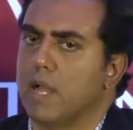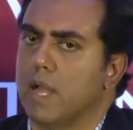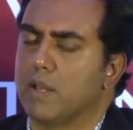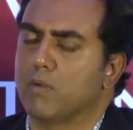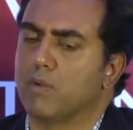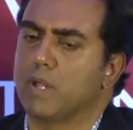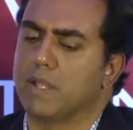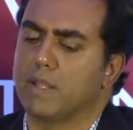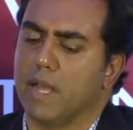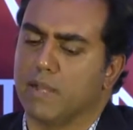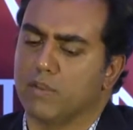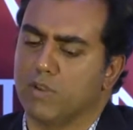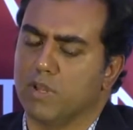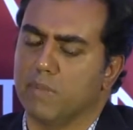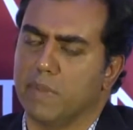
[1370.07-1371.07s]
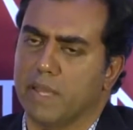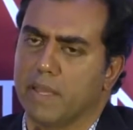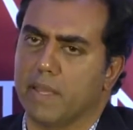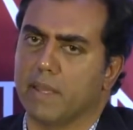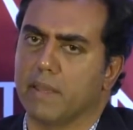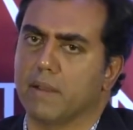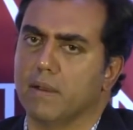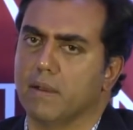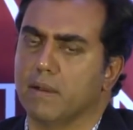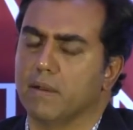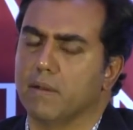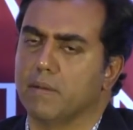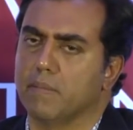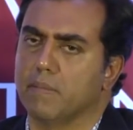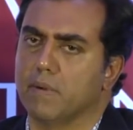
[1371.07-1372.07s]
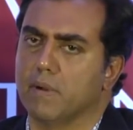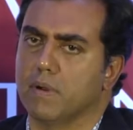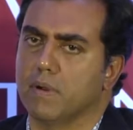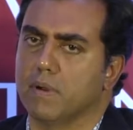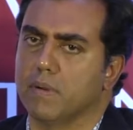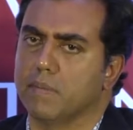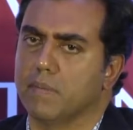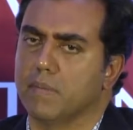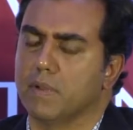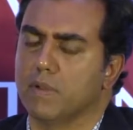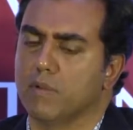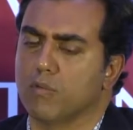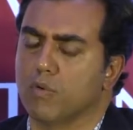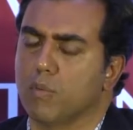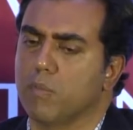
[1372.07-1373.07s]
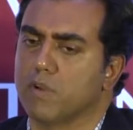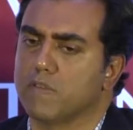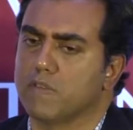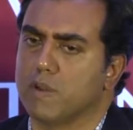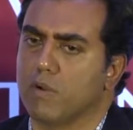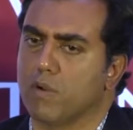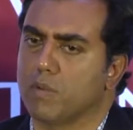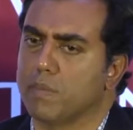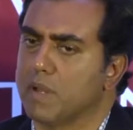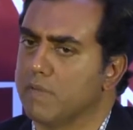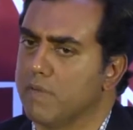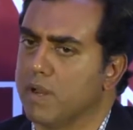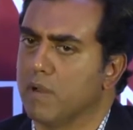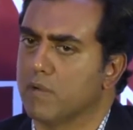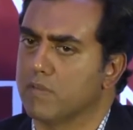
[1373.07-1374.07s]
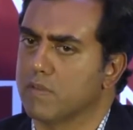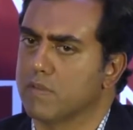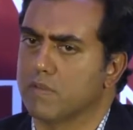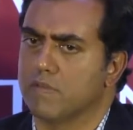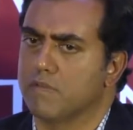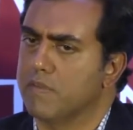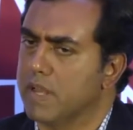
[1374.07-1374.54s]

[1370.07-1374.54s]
And today they're actually making robots that automate warehouses,